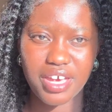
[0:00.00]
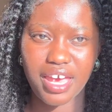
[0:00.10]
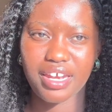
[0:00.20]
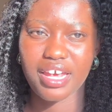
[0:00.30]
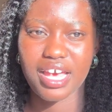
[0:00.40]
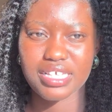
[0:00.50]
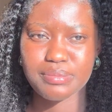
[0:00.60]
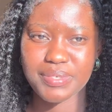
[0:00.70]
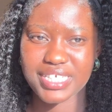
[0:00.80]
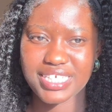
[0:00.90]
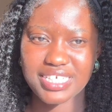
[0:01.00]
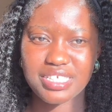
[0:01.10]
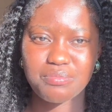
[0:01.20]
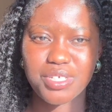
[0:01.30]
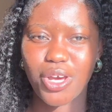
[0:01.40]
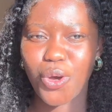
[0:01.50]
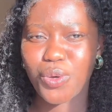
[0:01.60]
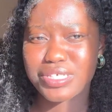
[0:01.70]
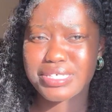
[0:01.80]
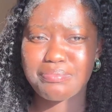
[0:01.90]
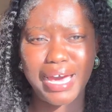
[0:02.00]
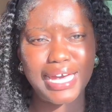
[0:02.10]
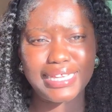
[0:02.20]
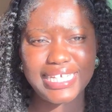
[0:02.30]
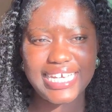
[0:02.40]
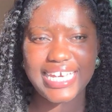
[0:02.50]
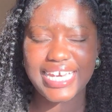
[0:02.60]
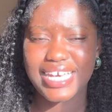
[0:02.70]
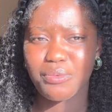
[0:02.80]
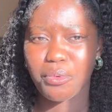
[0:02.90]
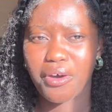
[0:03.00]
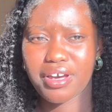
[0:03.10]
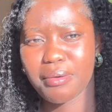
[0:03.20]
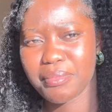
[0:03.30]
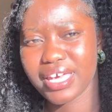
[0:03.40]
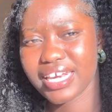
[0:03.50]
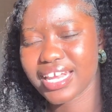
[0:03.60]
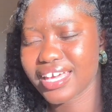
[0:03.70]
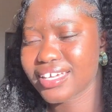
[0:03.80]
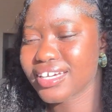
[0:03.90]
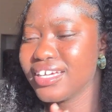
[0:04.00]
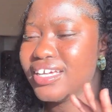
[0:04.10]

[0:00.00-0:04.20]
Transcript: and expect us to be all smiley and welcoming. Like,